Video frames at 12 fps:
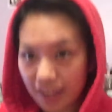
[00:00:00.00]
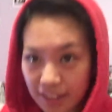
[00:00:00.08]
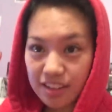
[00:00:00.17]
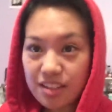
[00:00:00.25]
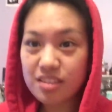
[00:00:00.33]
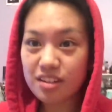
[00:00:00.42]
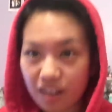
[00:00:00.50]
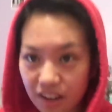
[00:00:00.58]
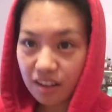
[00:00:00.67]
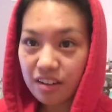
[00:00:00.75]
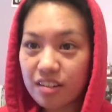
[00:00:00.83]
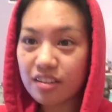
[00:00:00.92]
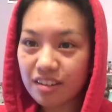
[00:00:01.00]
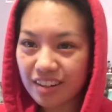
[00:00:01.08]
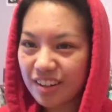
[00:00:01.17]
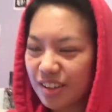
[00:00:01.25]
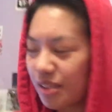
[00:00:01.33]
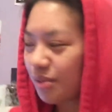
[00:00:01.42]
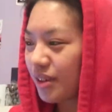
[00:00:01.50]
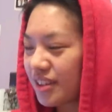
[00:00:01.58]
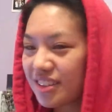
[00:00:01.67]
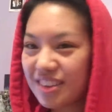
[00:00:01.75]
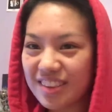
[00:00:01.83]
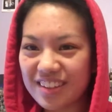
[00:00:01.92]
gangster. I don't know why I
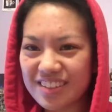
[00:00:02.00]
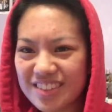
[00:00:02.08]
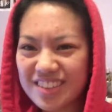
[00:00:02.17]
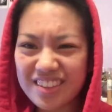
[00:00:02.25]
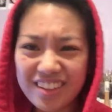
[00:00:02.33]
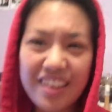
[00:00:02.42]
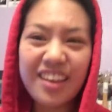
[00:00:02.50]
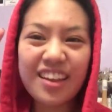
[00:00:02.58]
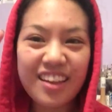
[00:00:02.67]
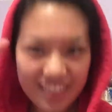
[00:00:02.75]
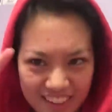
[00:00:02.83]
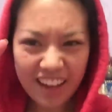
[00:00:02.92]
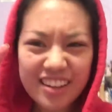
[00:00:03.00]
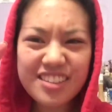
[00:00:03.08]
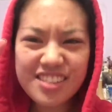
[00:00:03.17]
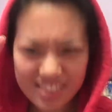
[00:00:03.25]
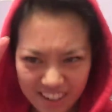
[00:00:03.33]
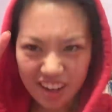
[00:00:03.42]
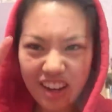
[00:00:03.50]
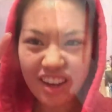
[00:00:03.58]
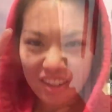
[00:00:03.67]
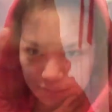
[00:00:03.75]
did this. Can't stop. Just